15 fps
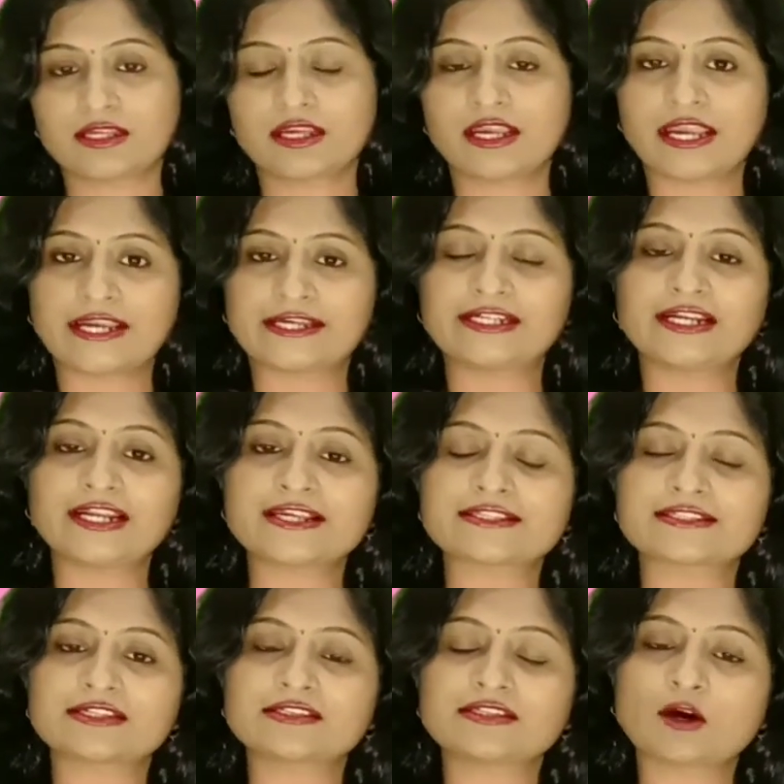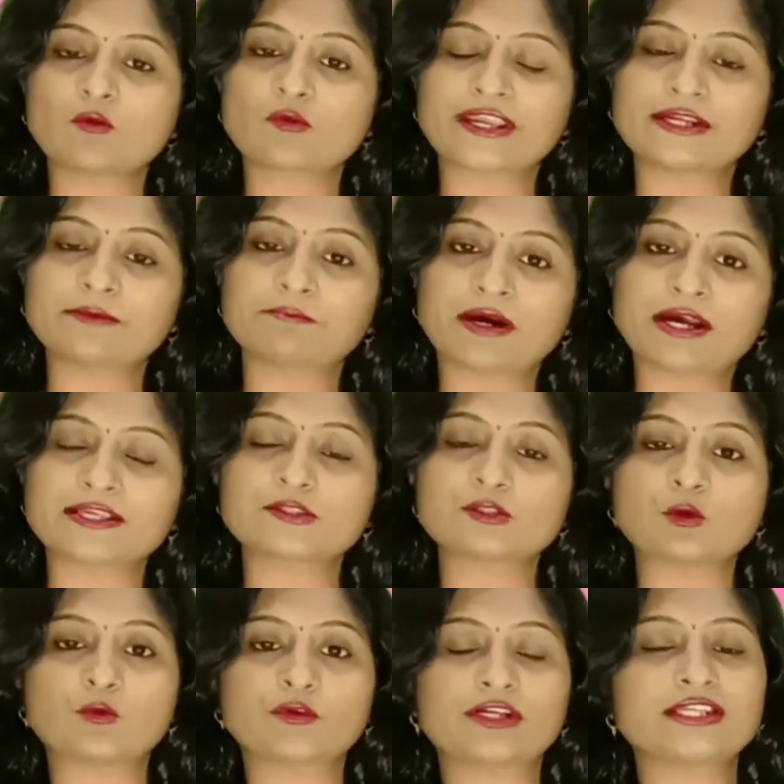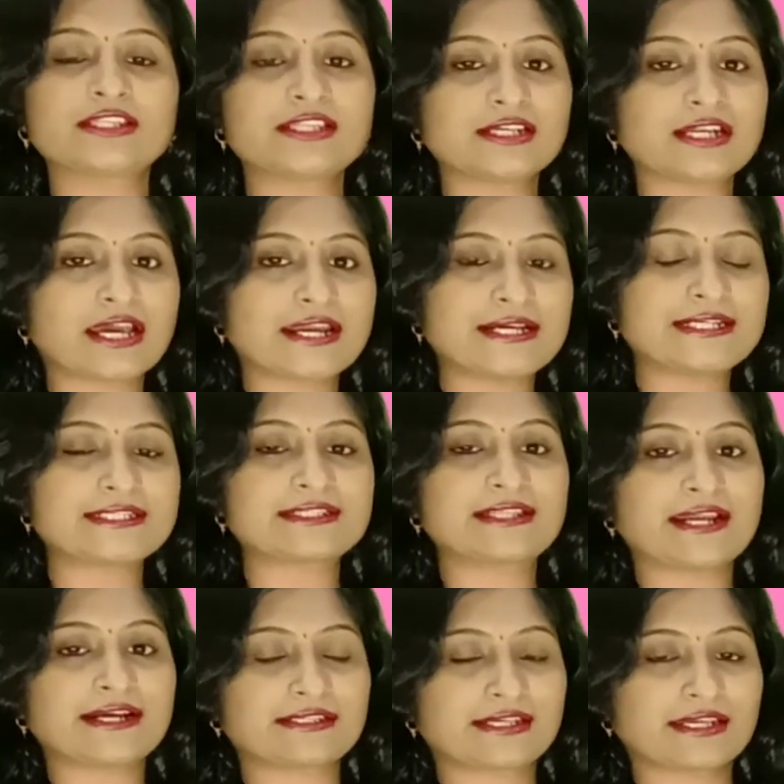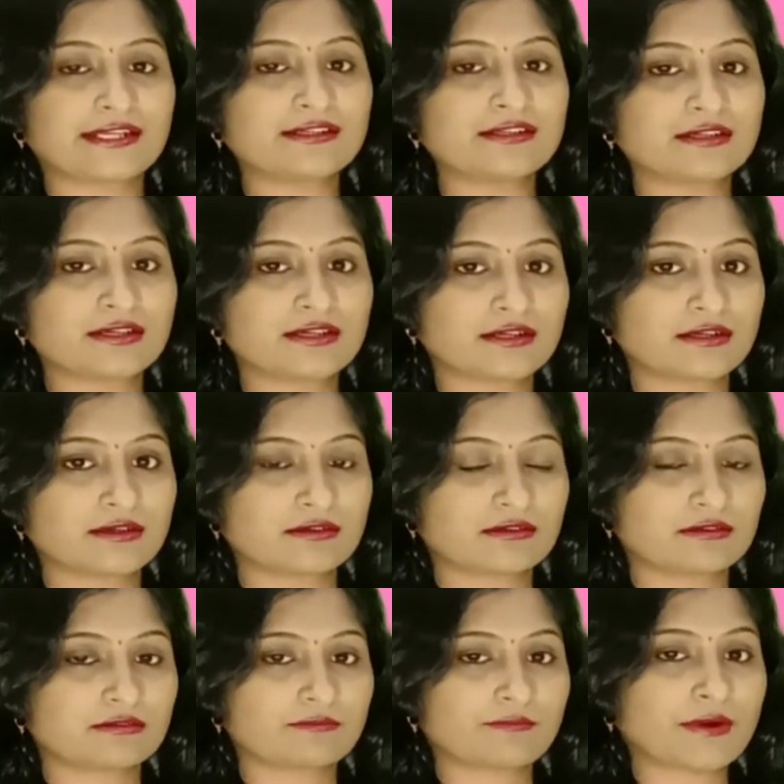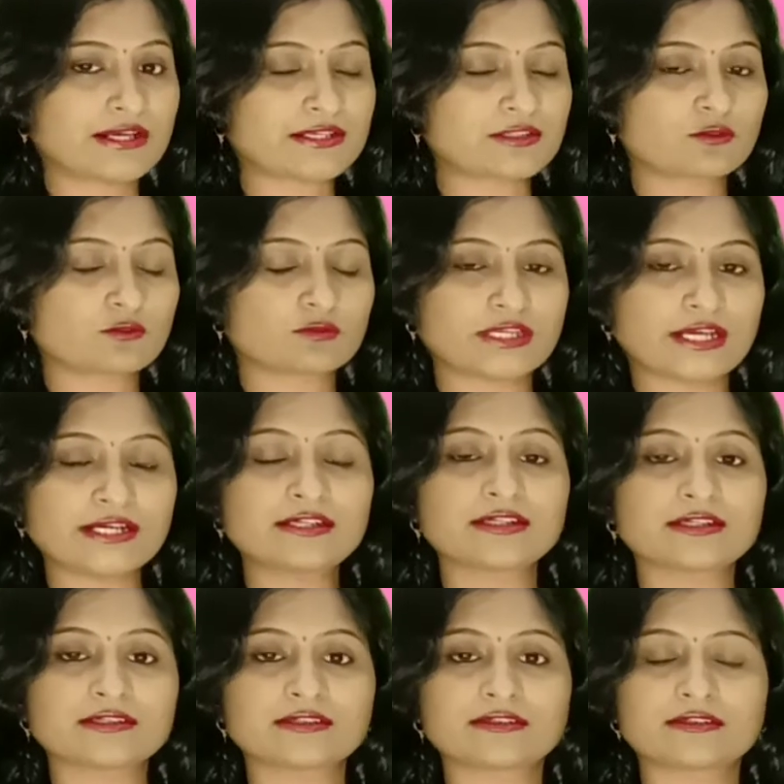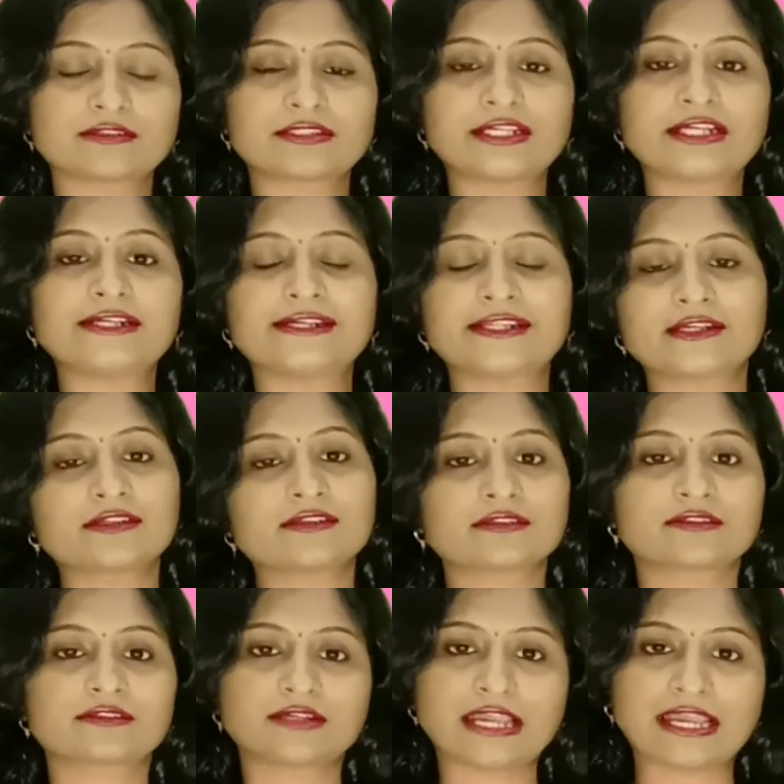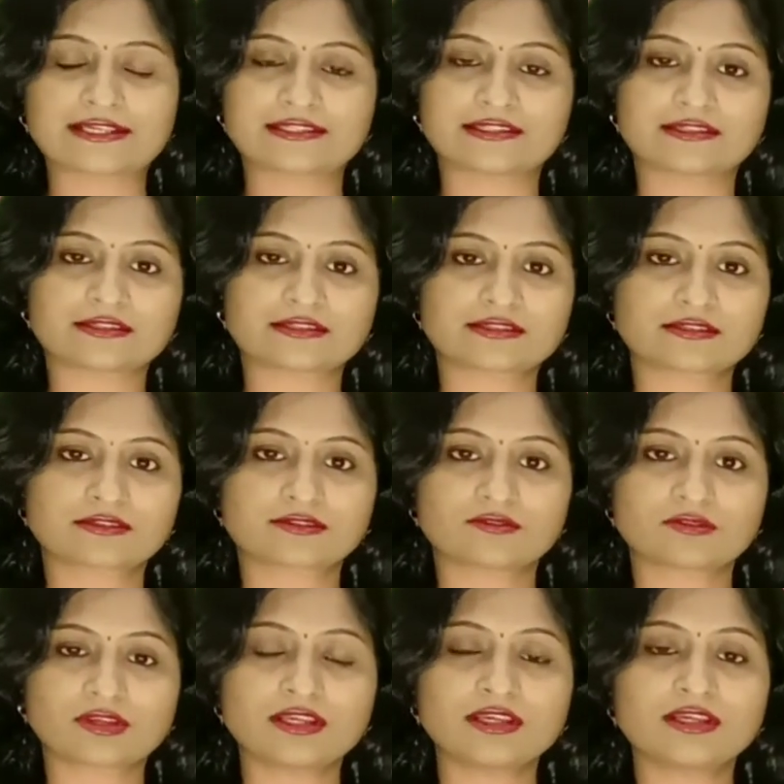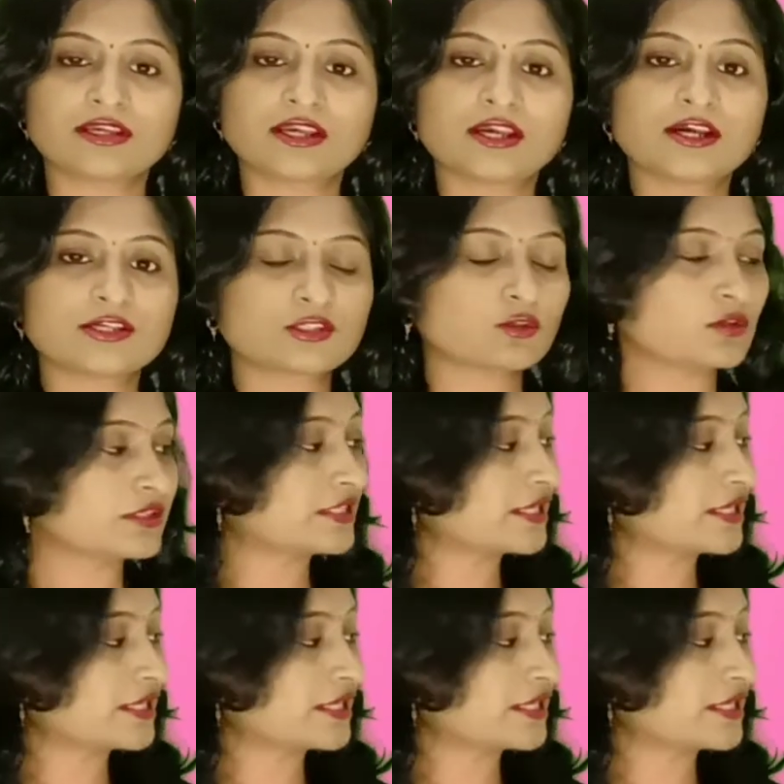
Analyzer now can pass only the lights that can pass through that tilted axis. Okay, so the